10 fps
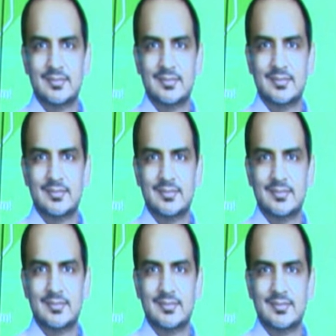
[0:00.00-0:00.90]

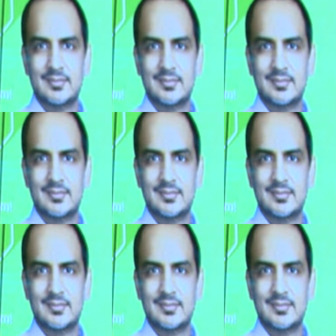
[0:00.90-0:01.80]

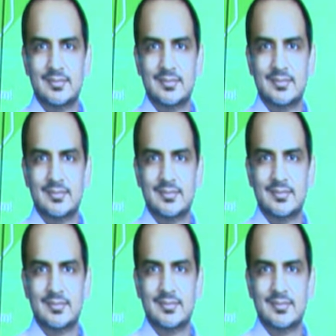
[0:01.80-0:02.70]

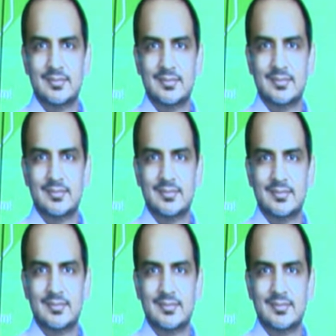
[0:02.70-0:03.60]

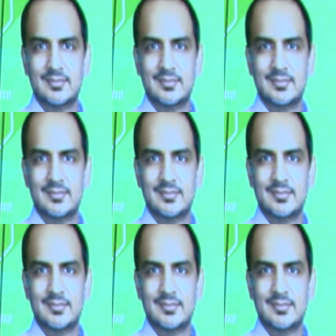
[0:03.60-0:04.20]
(not speaking)